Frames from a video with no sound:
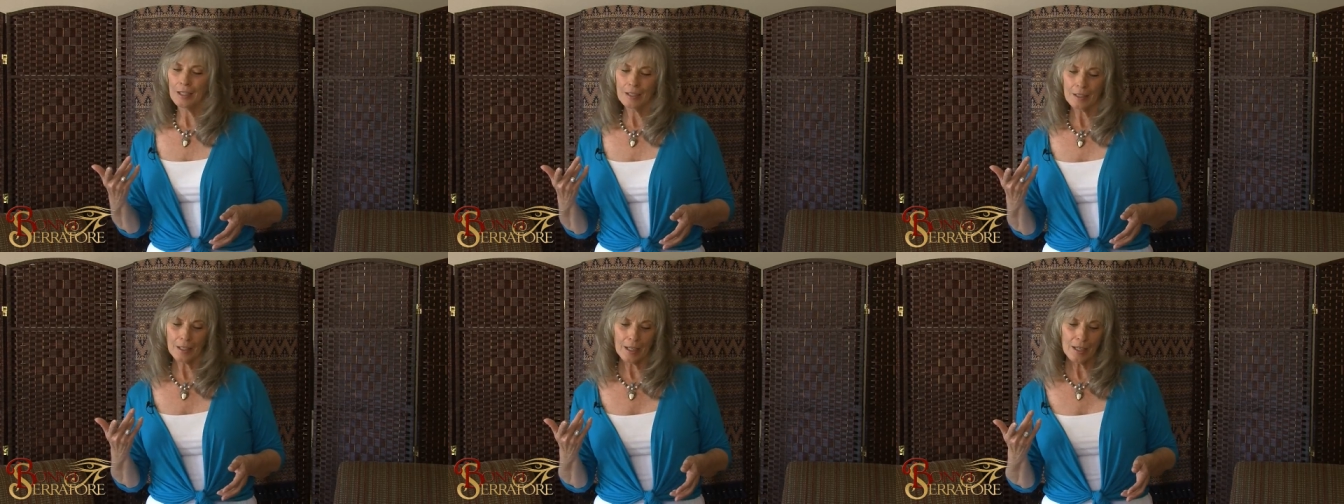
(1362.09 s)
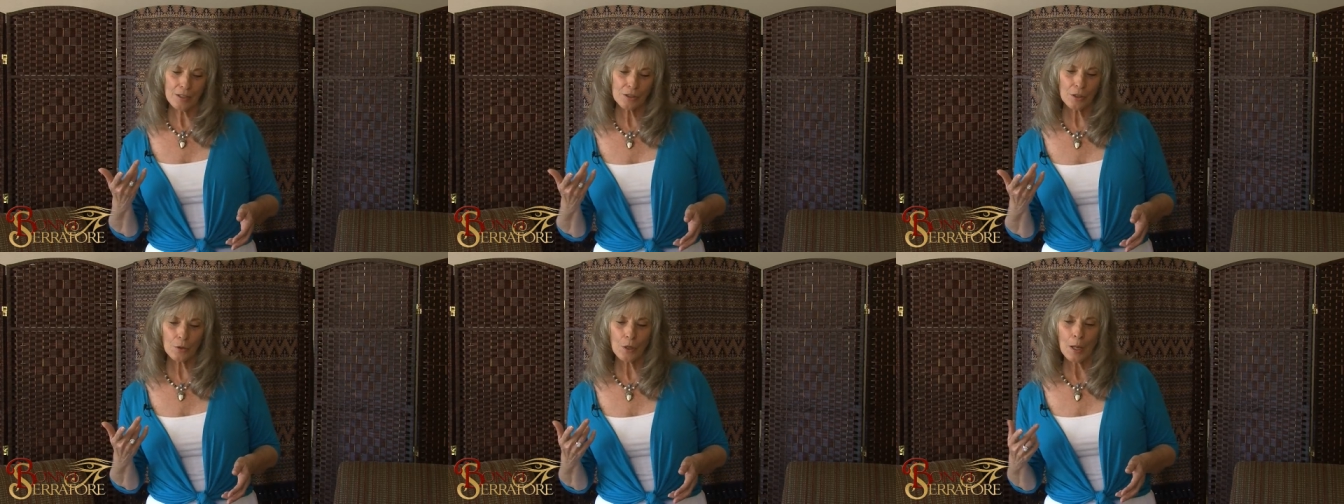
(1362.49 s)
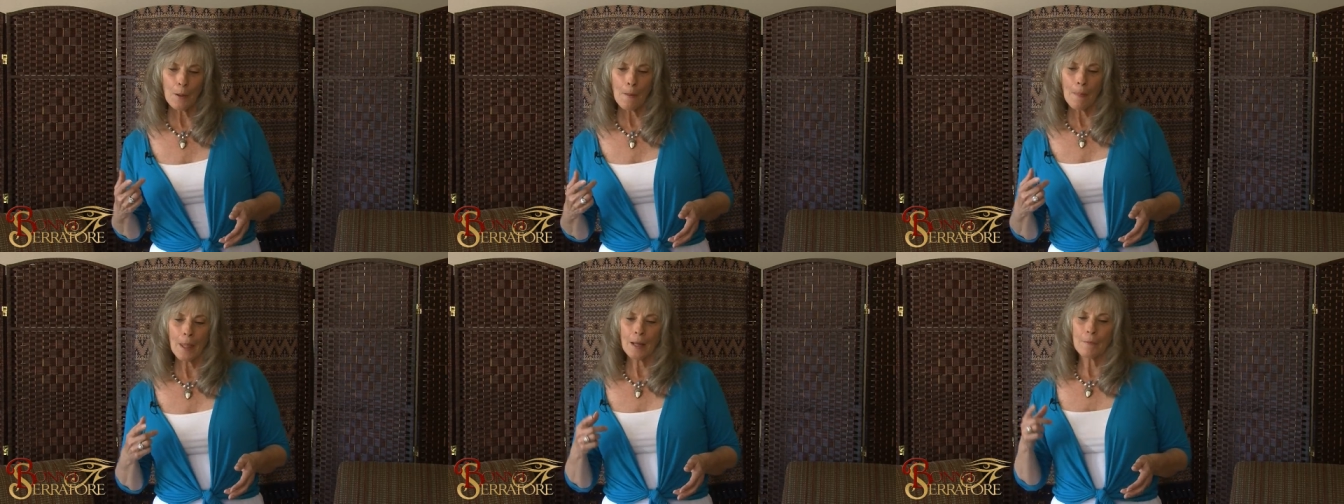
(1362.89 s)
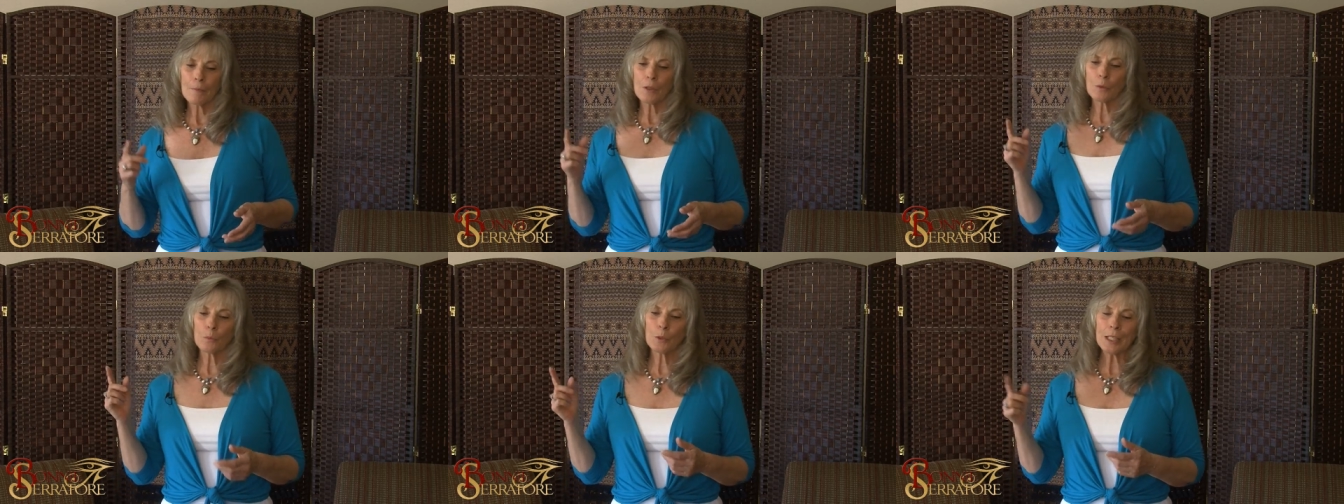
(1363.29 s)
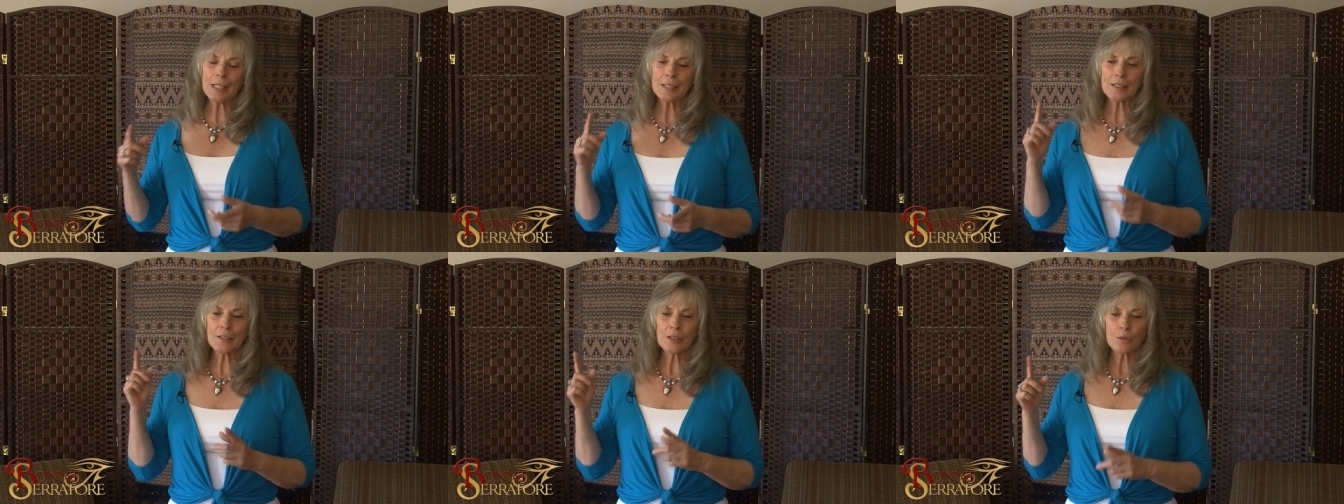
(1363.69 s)
Okay, so the
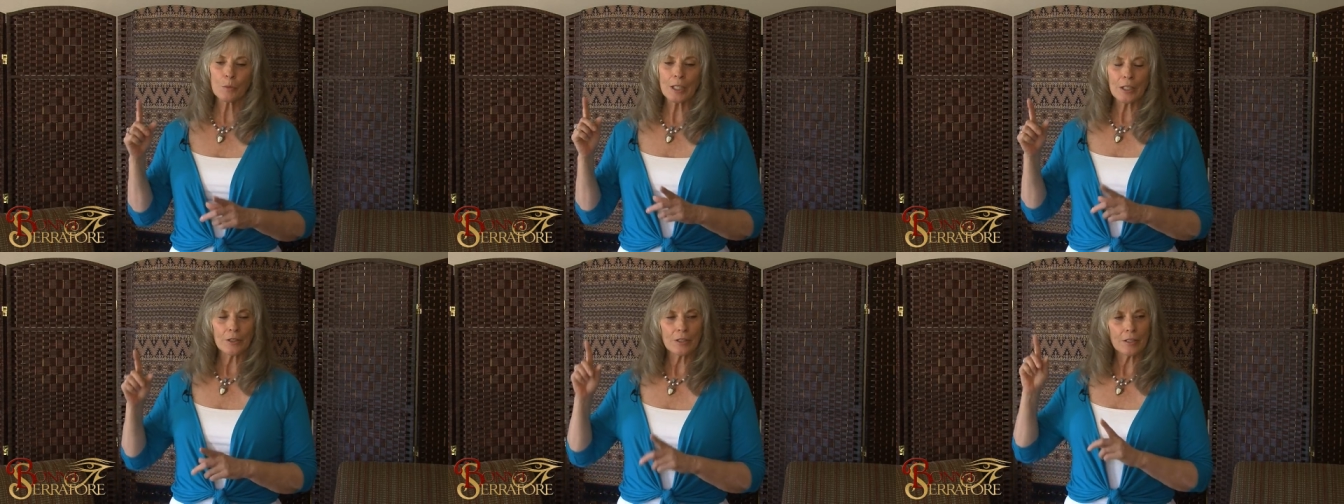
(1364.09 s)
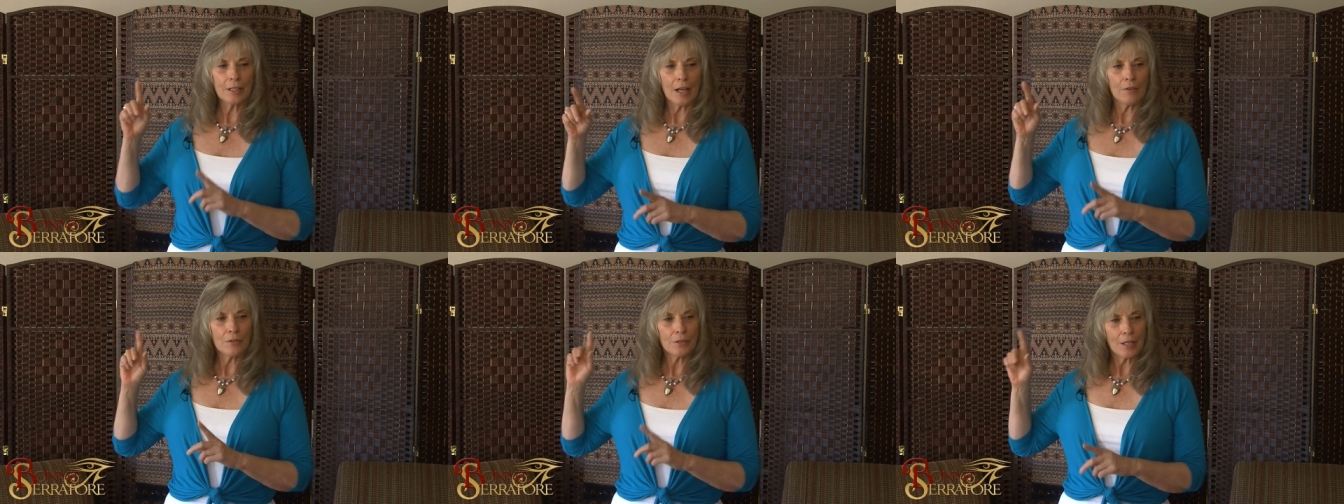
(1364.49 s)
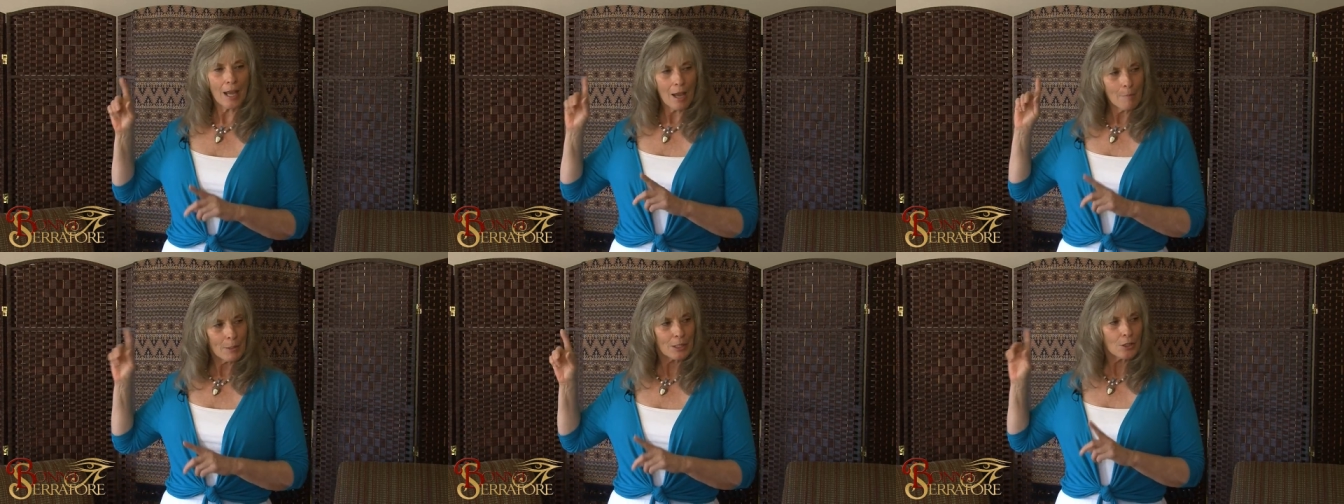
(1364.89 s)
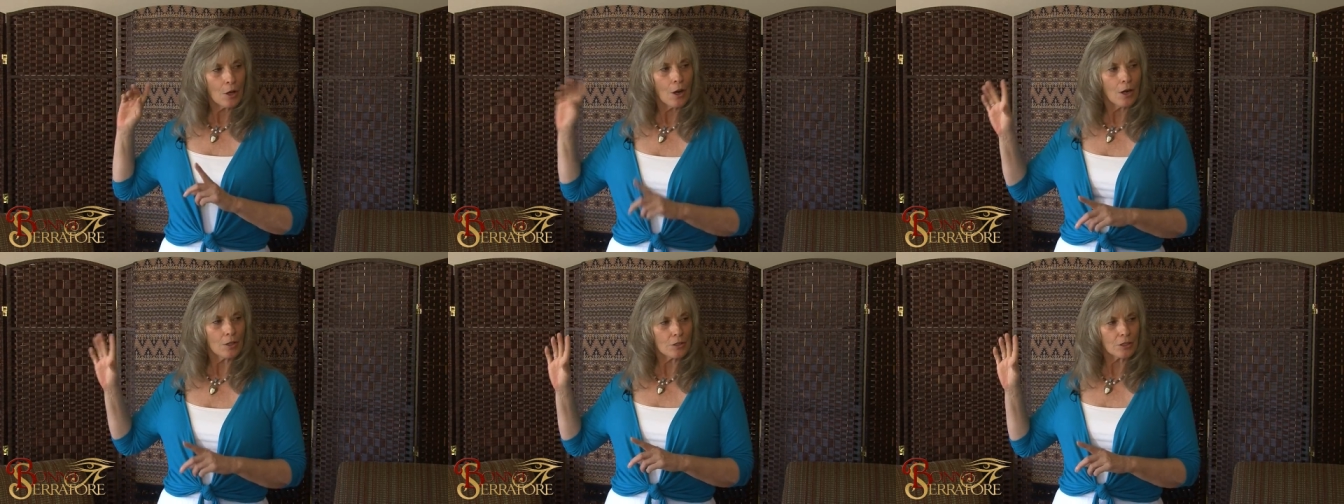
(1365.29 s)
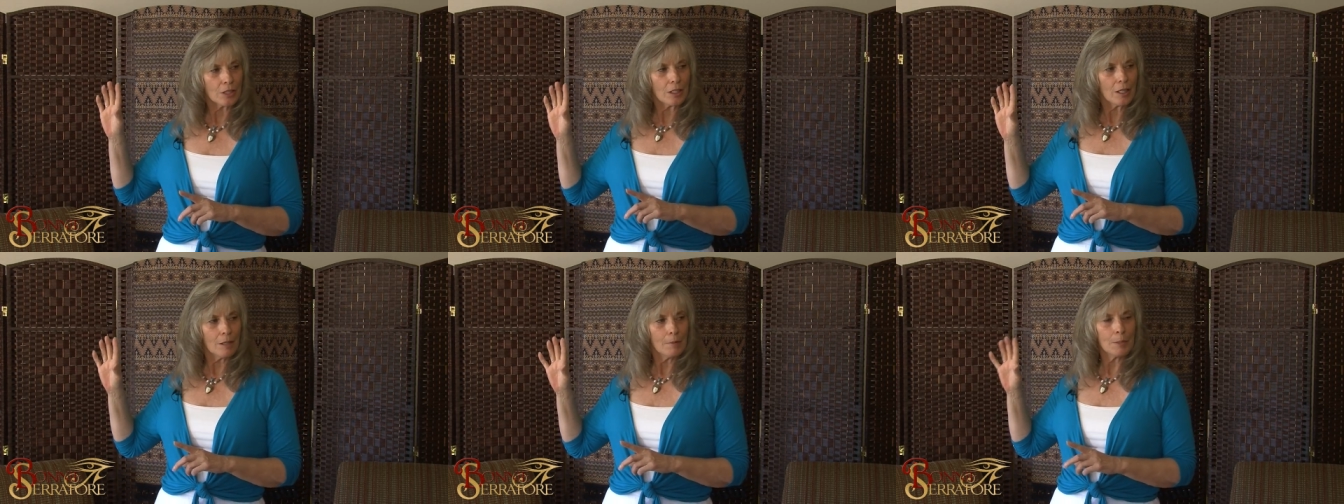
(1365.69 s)
reasons we are
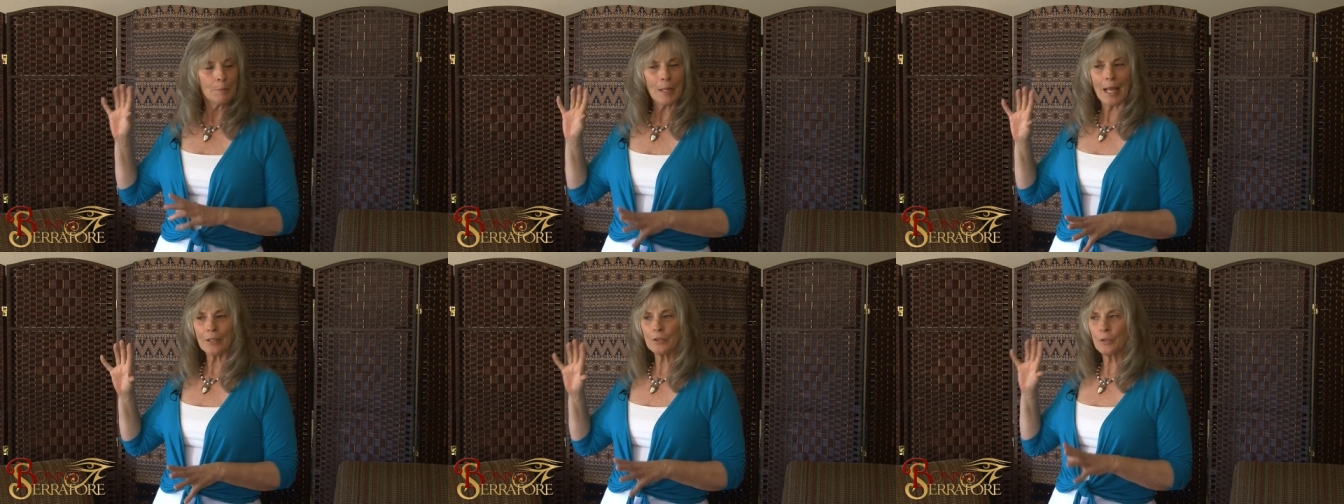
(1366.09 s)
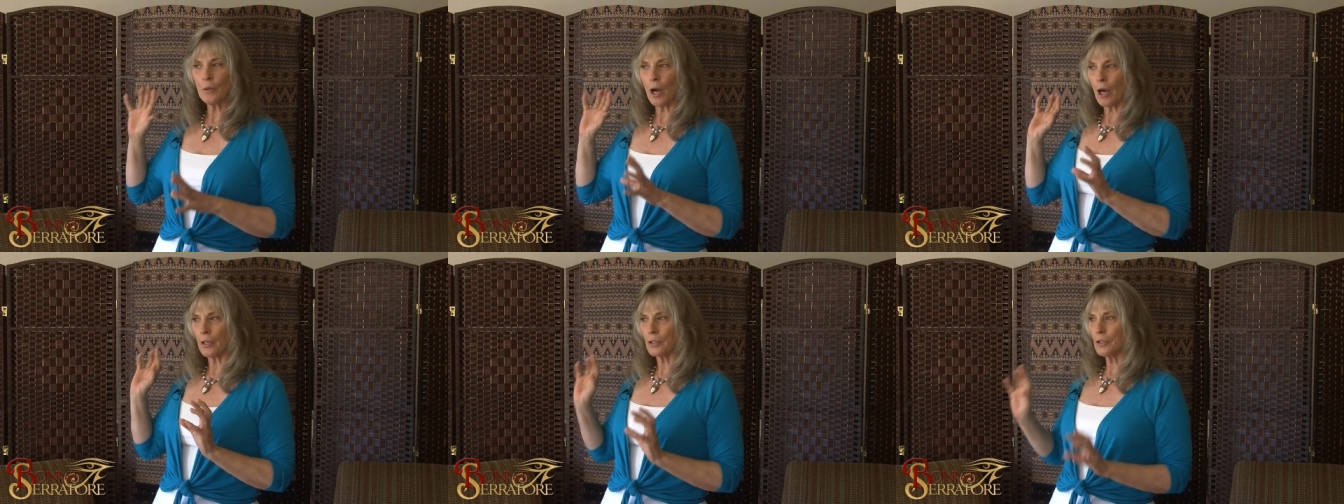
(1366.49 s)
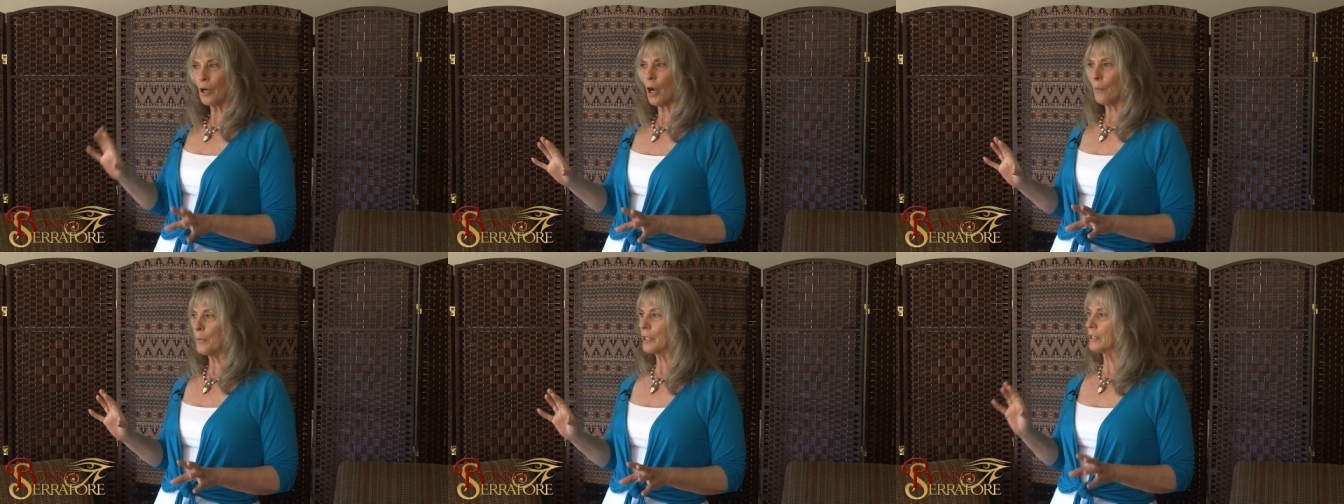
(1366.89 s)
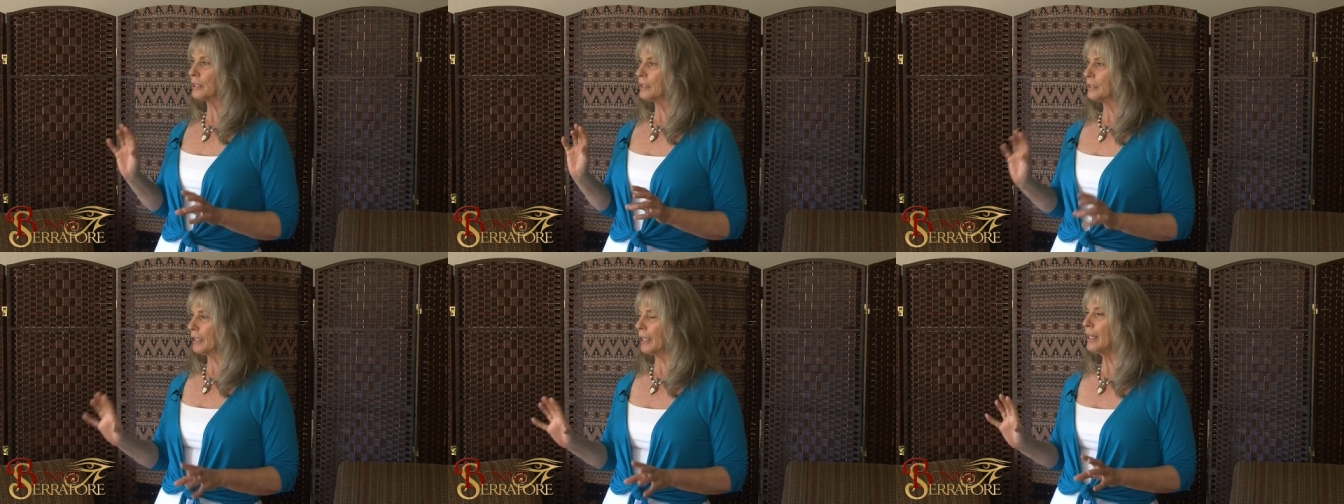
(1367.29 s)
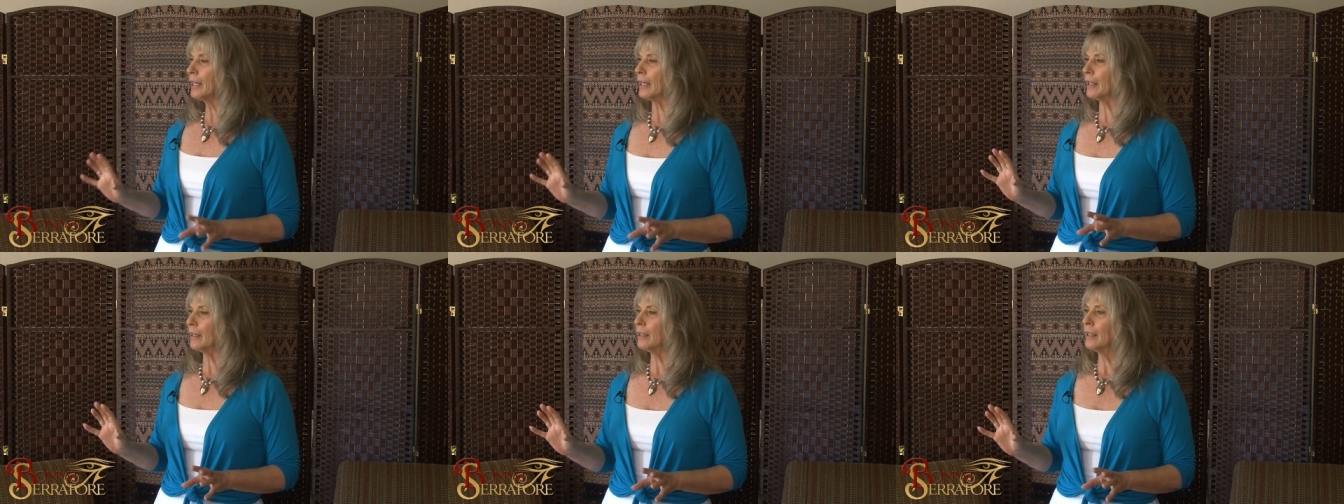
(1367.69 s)
self-sabotaging, coming back to our topic
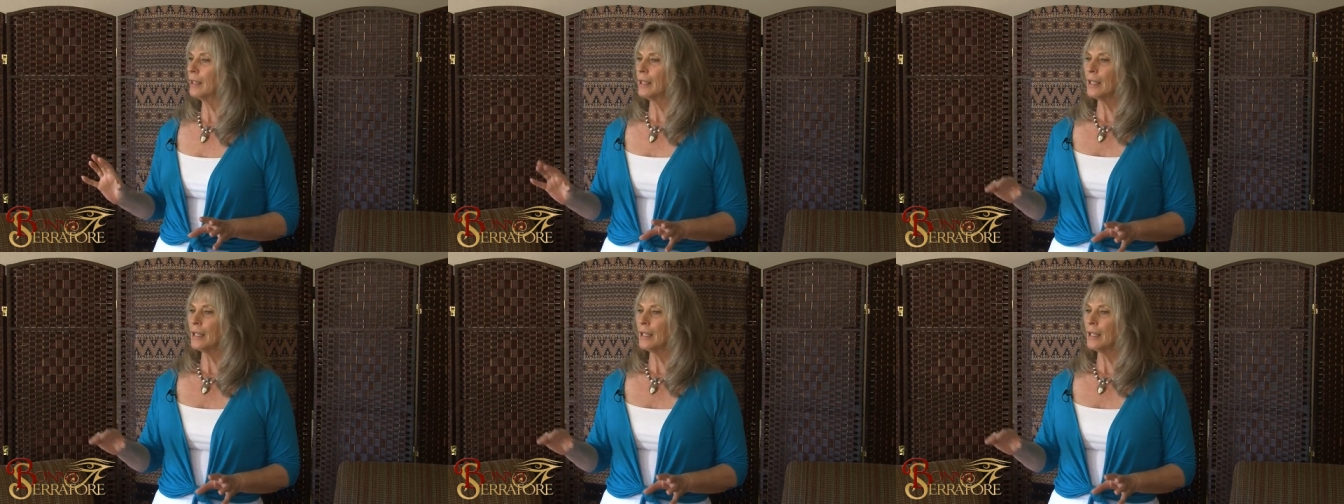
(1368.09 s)
today,